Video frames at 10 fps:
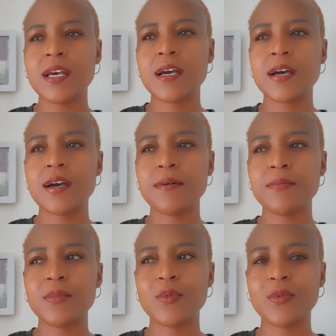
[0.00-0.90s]

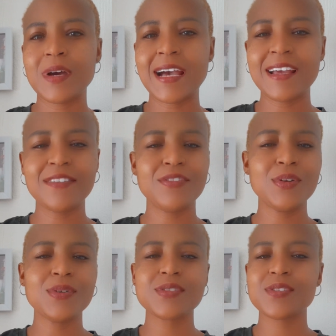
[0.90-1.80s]
Um, I have
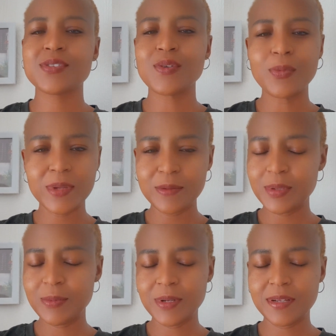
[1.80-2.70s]
lost so many
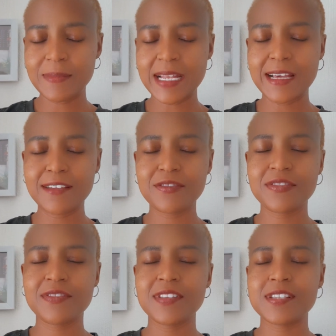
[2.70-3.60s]
people in my
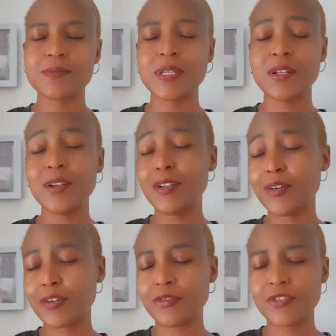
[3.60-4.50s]
life. There's been a
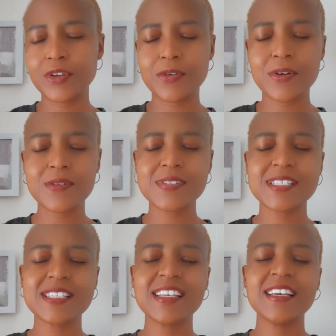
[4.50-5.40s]
lot of funerals
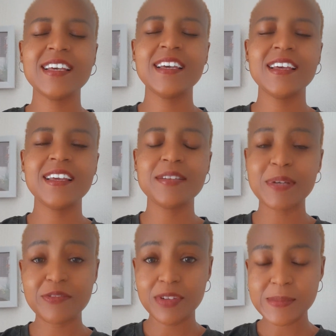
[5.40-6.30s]
in
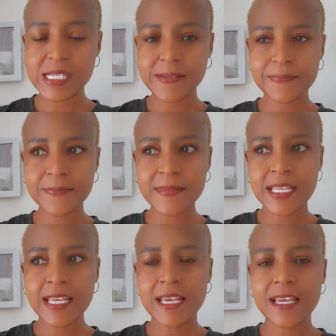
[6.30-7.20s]
my family.
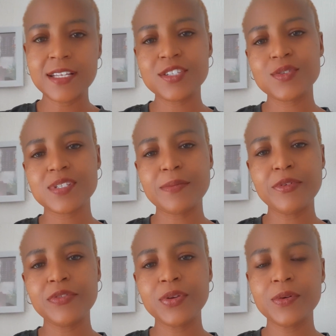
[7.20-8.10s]
And to some
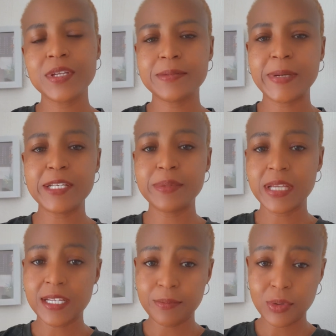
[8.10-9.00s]
of you, it might be
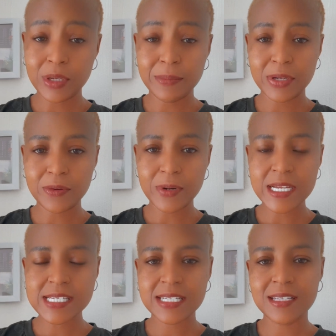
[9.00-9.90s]
unemployment
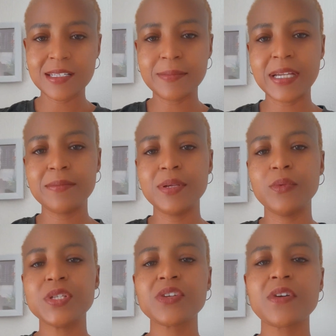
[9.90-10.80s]
rate, it might be
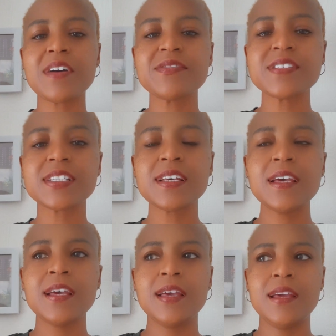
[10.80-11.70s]
witchcraft,
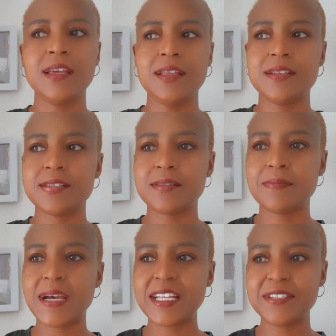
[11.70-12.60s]
it
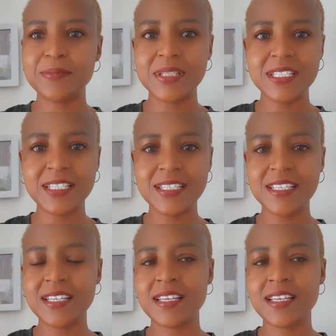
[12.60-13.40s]
might be